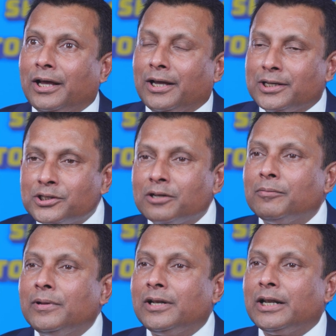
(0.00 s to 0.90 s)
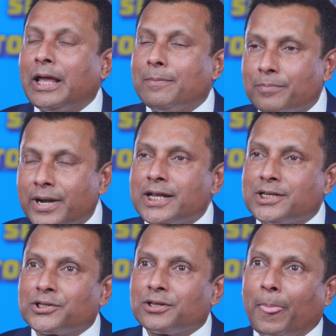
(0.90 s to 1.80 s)
HN will
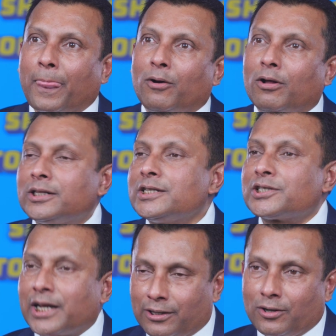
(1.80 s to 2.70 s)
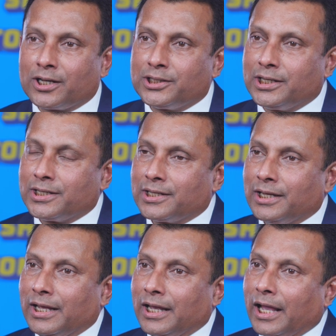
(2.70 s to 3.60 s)
embrace all these technologies
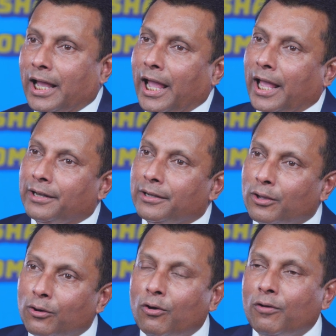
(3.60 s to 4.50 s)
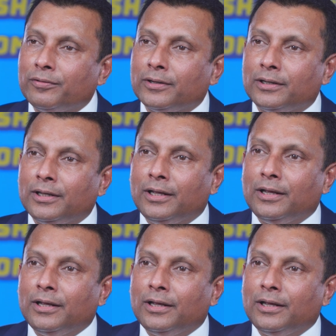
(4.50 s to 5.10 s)
and offer